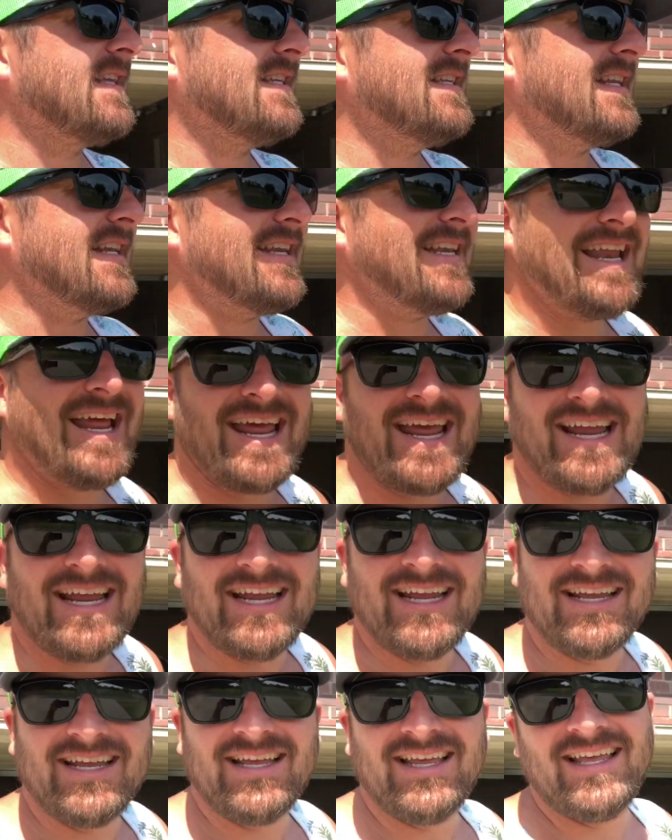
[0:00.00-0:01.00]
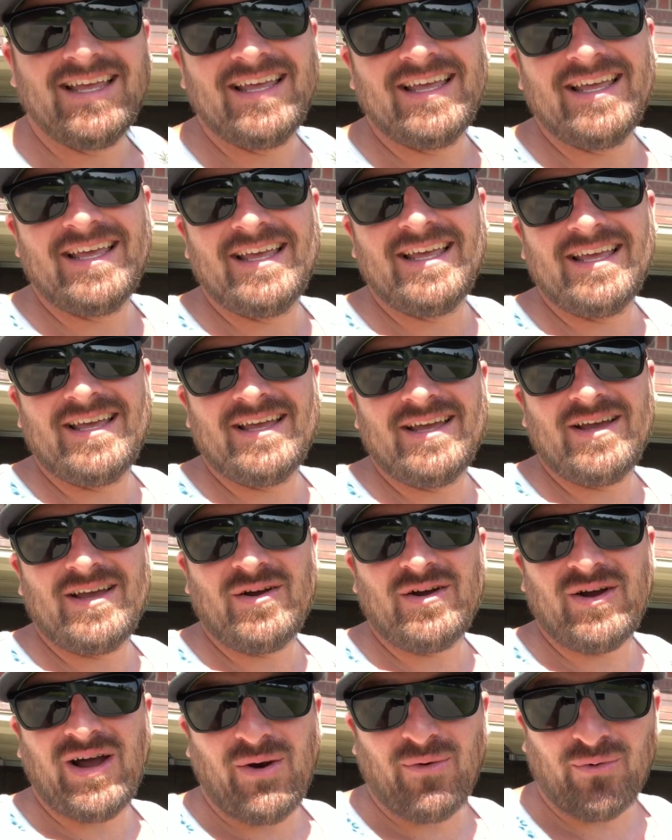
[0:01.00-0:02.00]
Today,
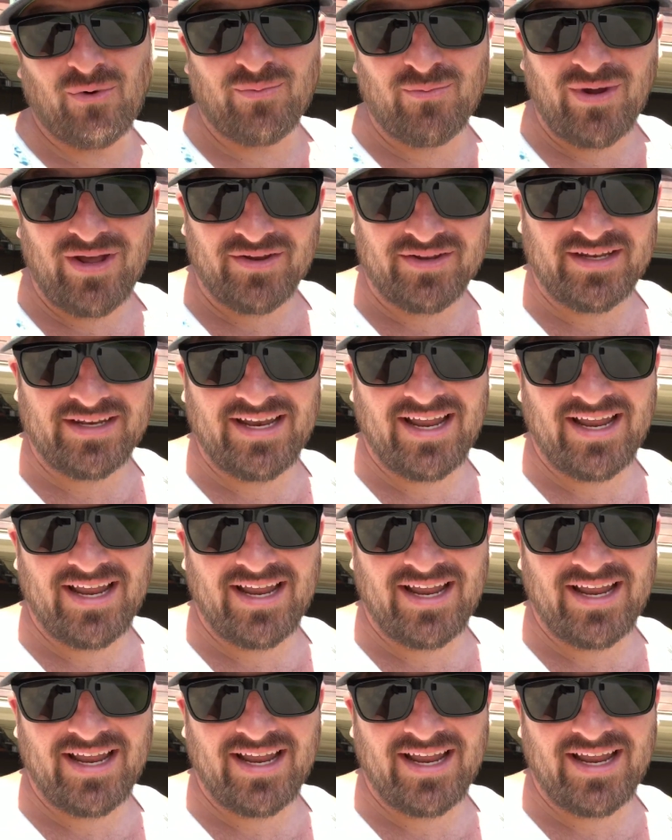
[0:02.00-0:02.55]
we're melting